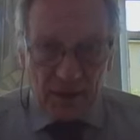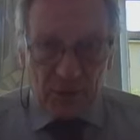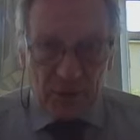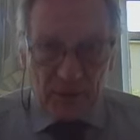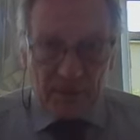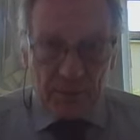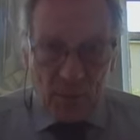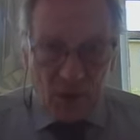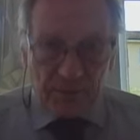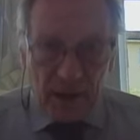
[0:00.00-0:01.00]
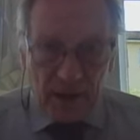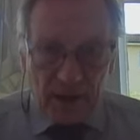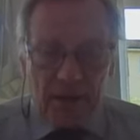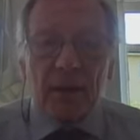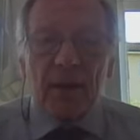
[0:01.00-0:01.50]
genetically modified
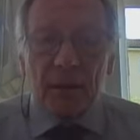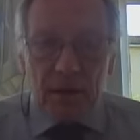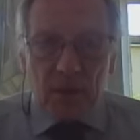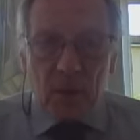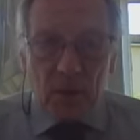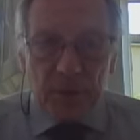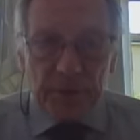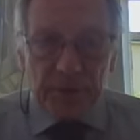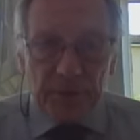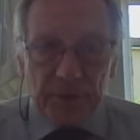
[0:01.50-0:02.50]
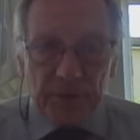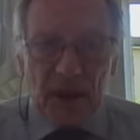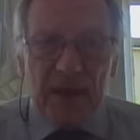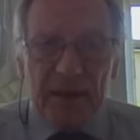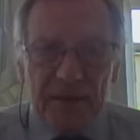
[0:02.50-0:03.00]
organisms.
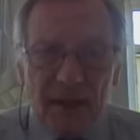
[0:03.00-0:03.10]
It's